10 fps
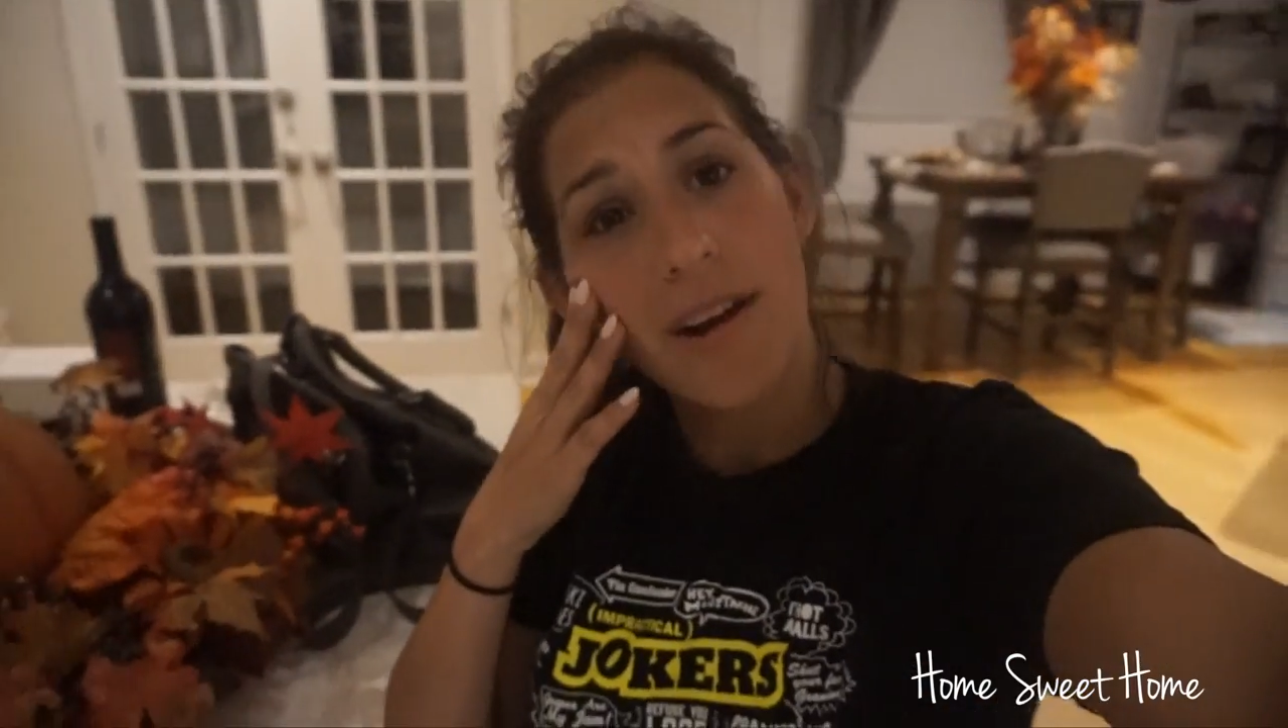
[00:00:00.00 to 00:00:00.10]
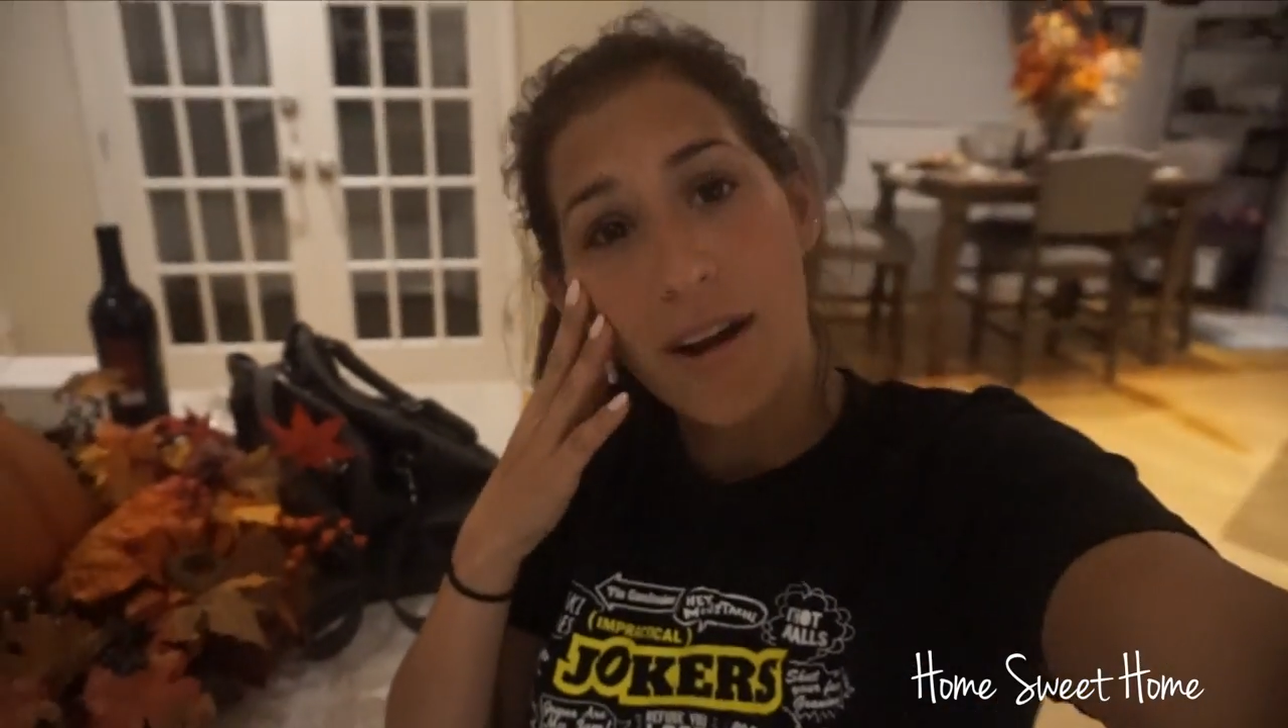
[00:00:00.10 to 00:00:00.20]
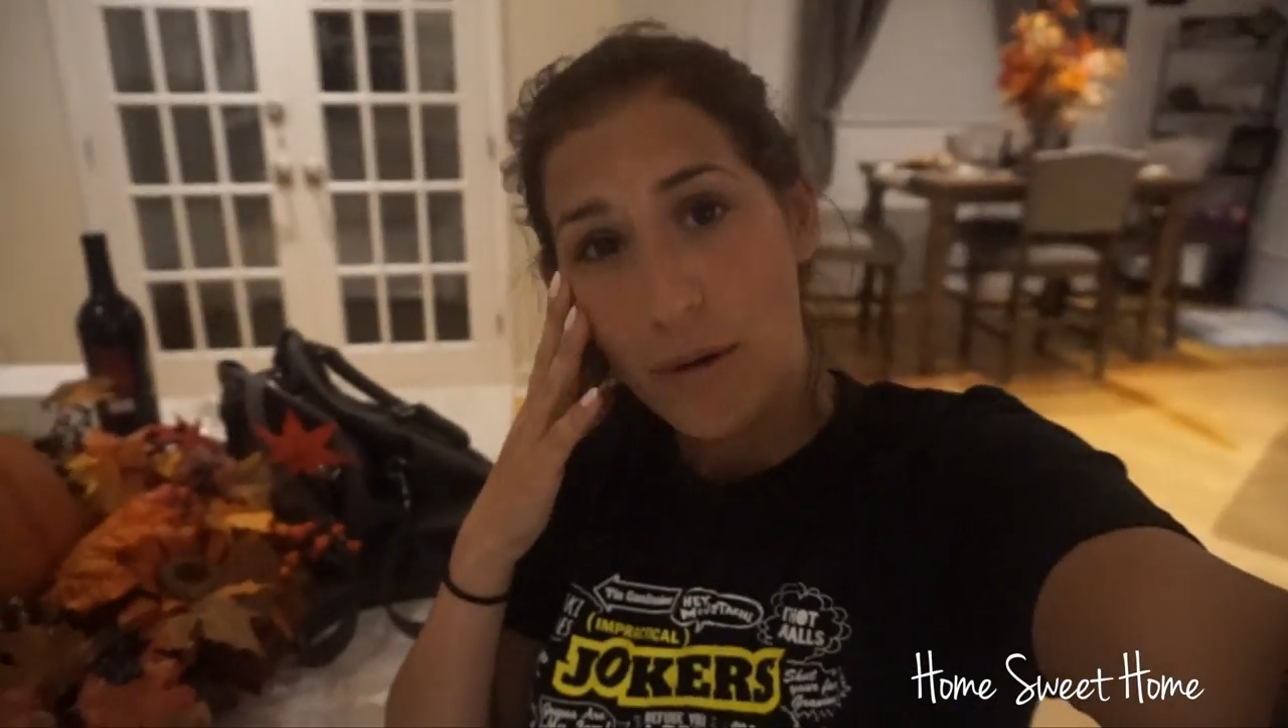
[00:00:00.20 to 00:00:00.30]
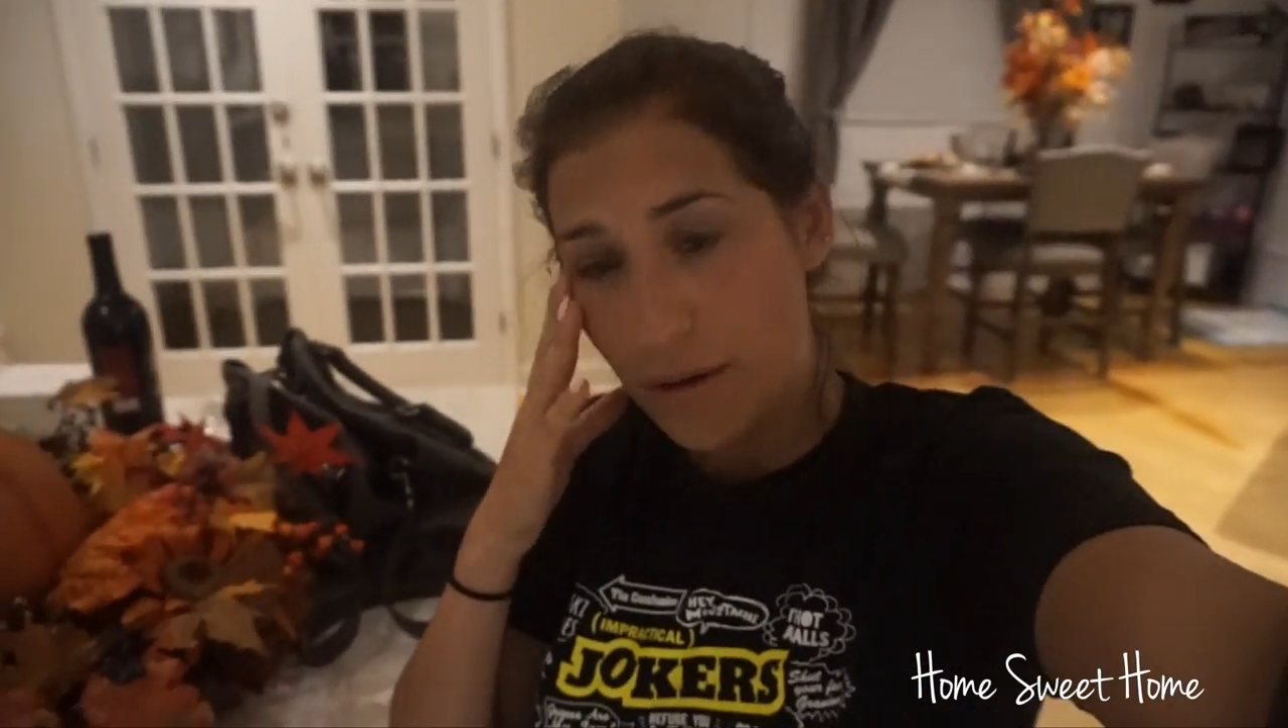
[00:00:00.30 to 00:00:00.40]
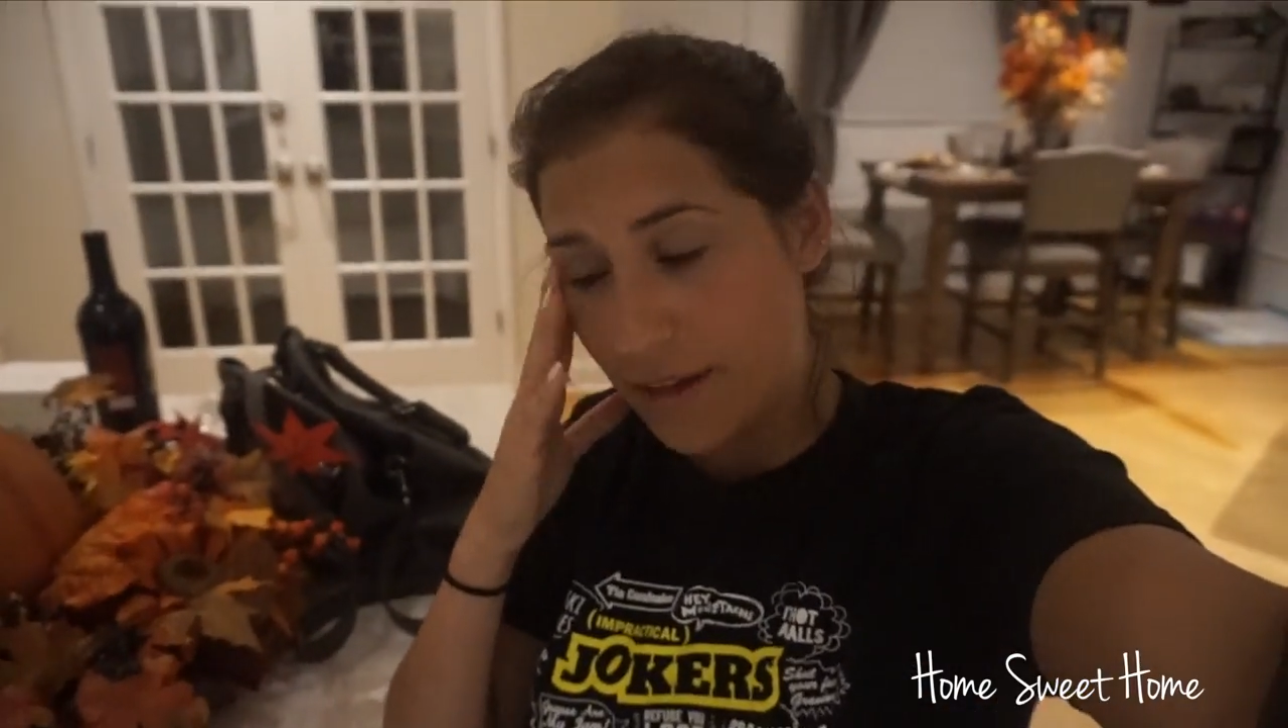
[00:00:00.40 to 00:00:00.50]
out
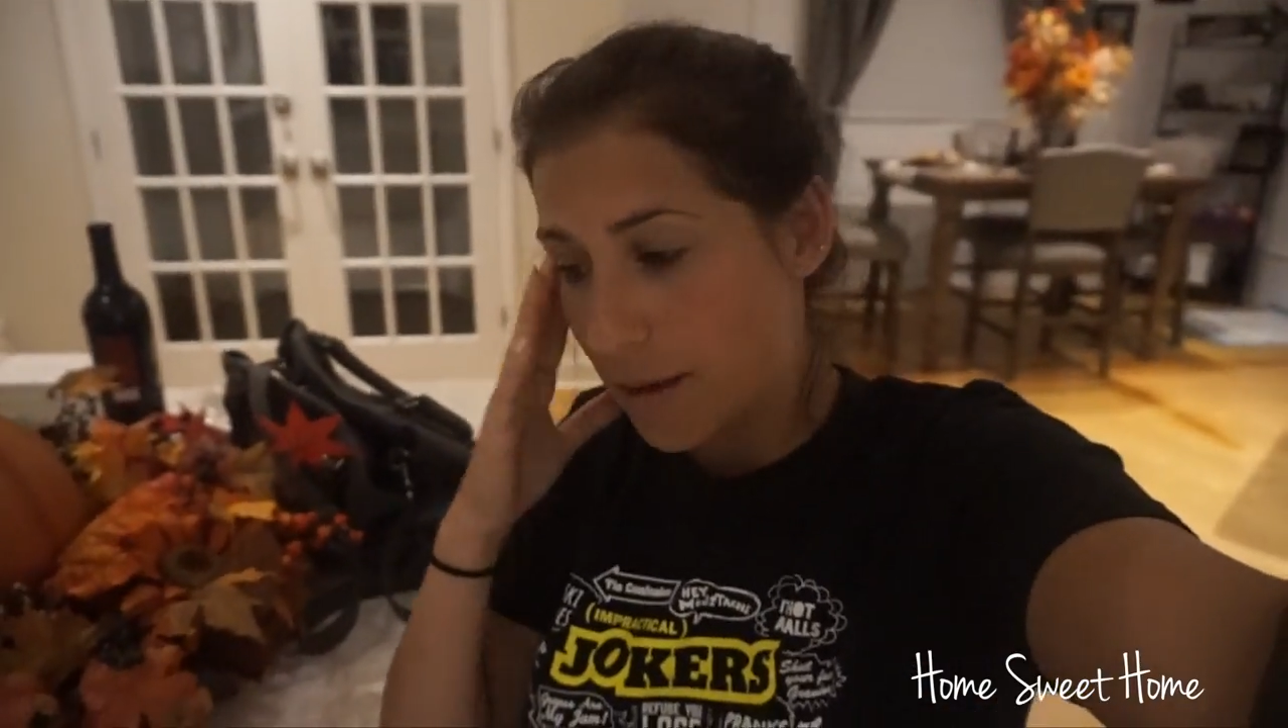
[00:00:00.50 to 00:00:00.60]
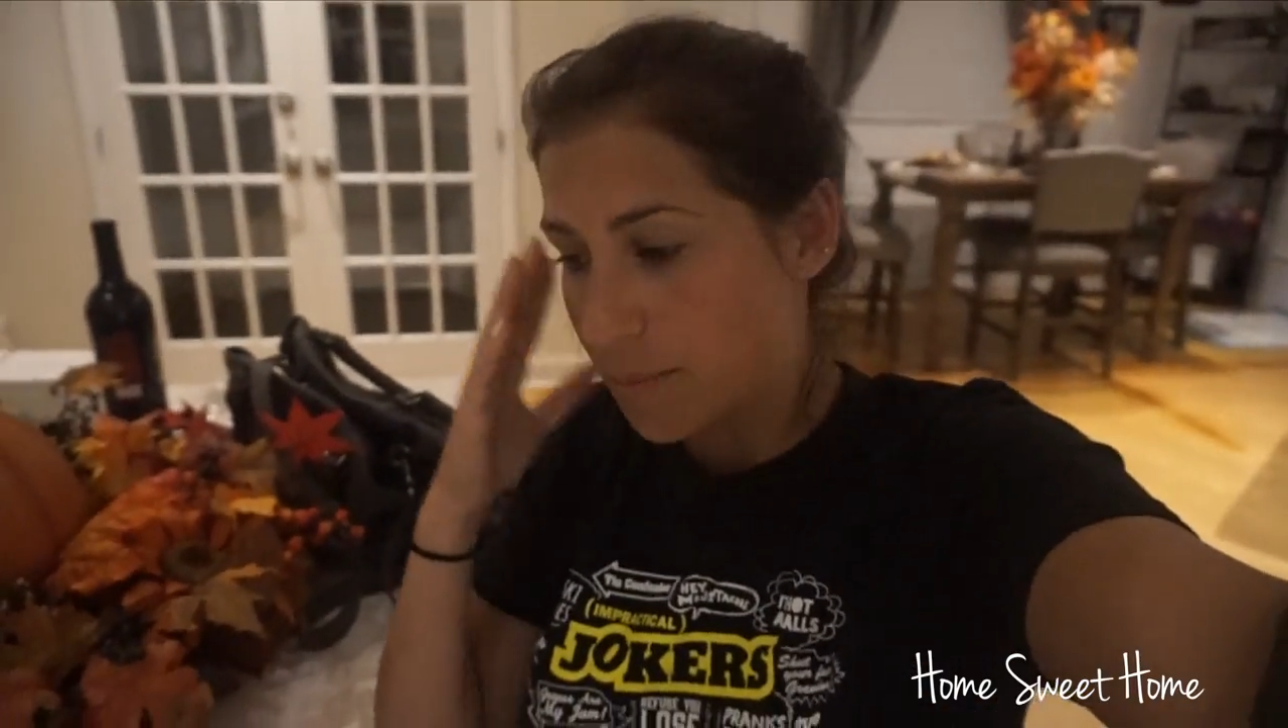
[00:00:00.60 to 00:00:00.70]
all that.